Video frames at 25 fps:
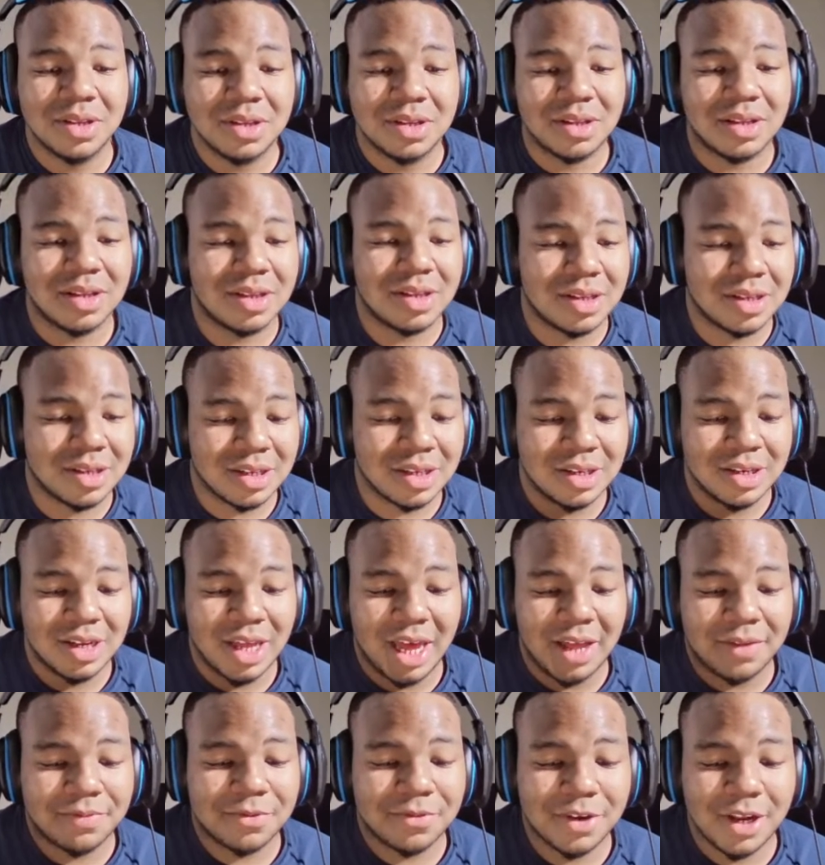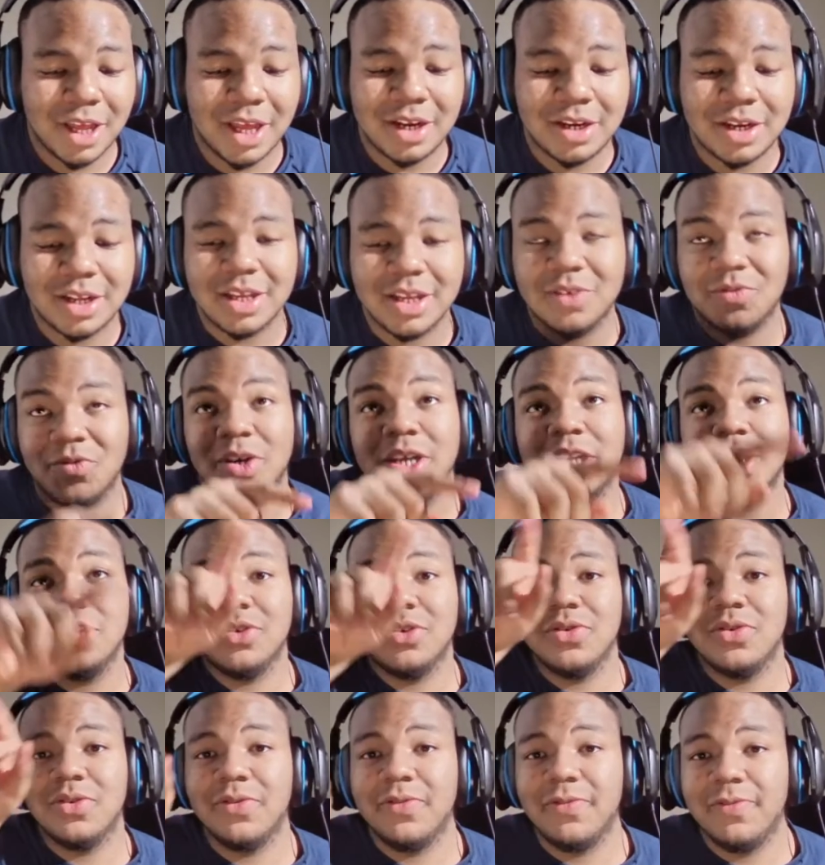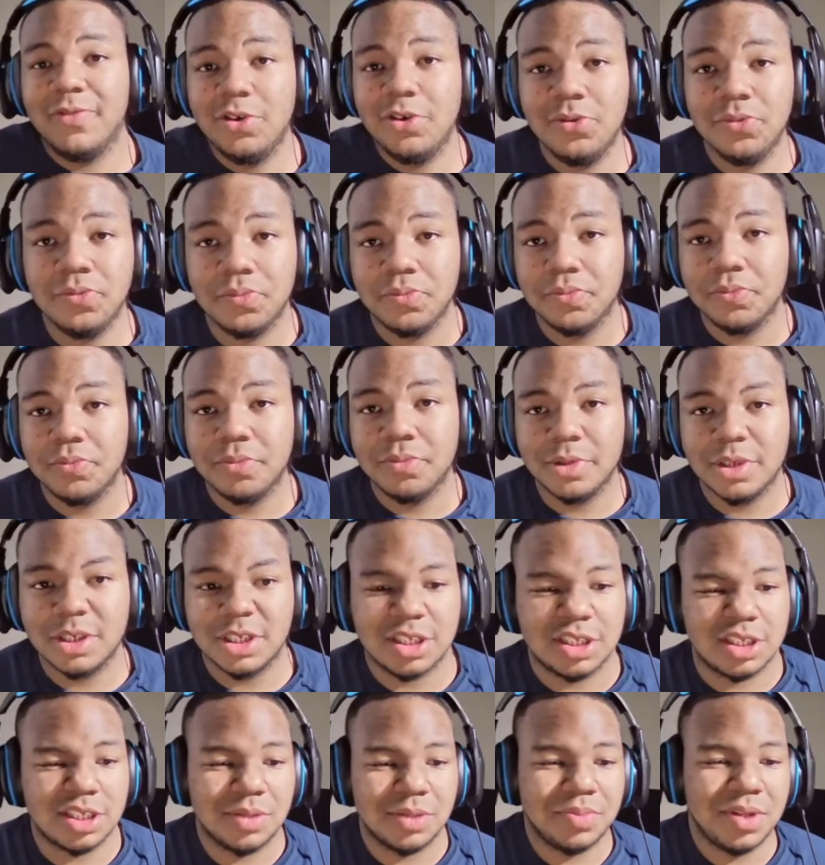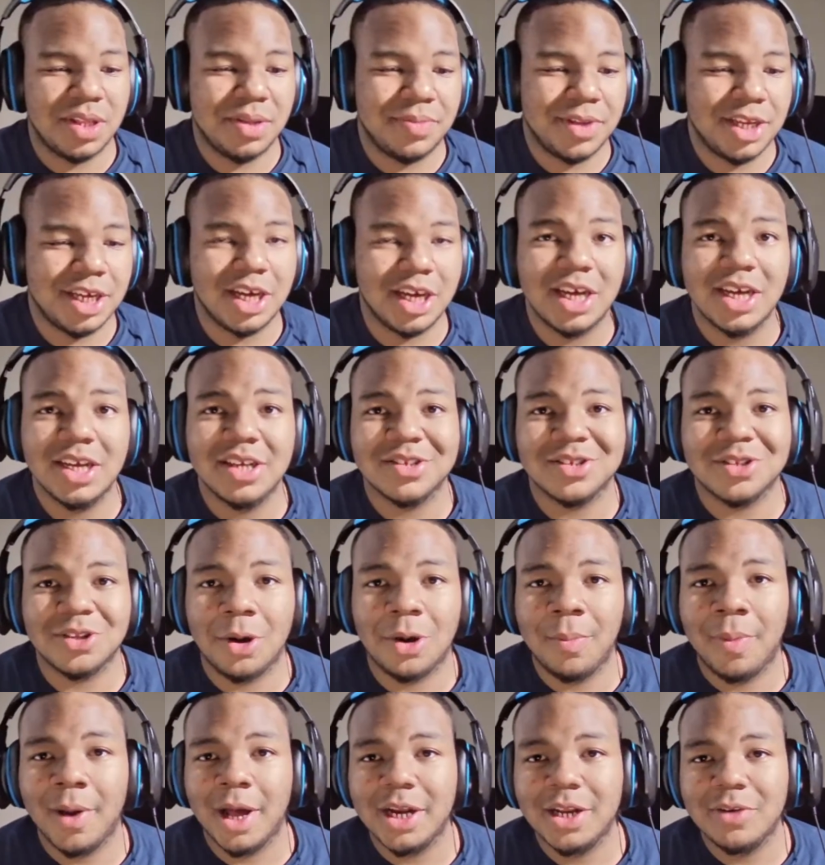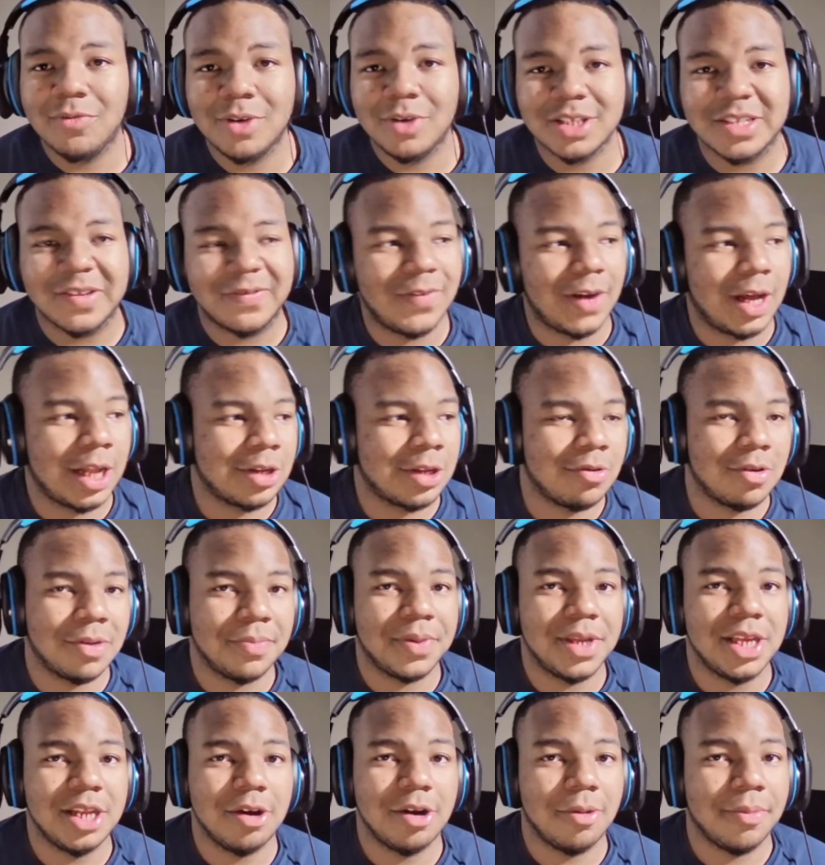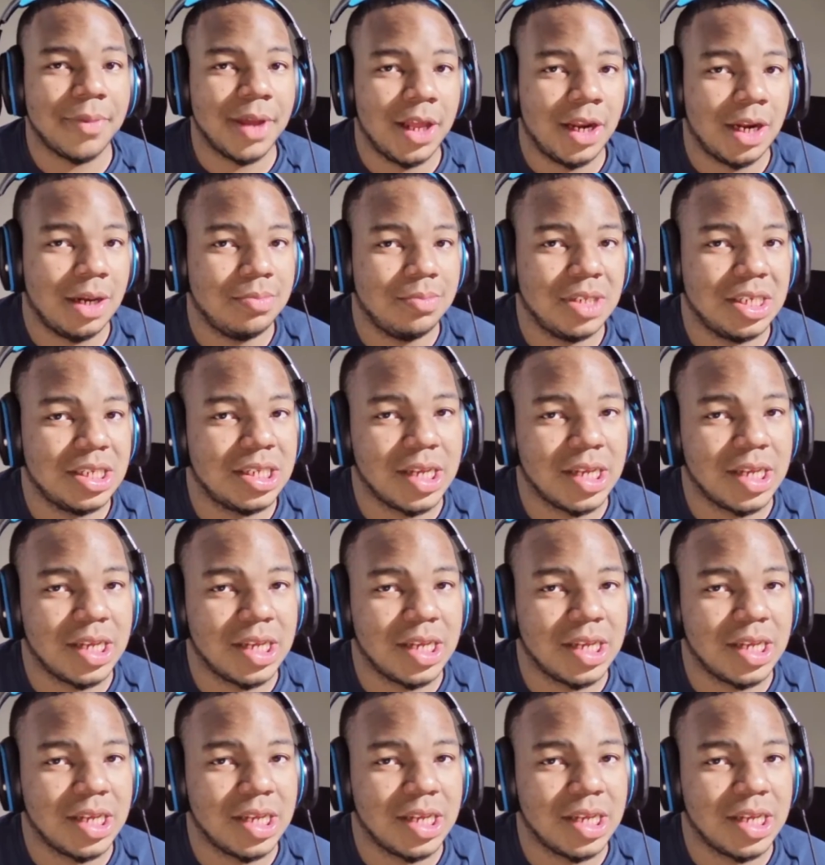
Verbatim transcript: And then after that, he went, bloop, just simply because nobody wants to follow a pedo, man. I'm just